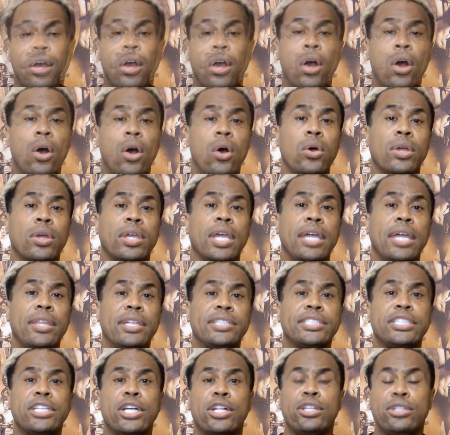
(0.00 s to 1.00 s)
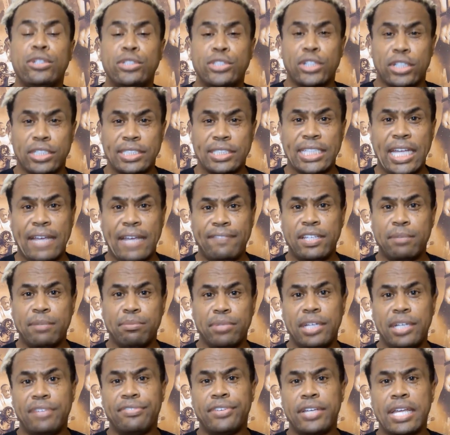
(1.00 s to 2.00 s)
Okay, this concludes our safety
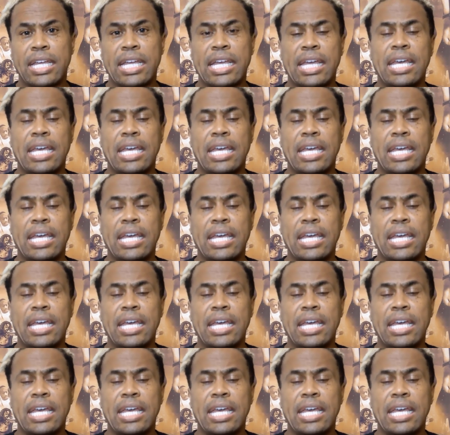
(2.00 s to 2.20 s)
briefing.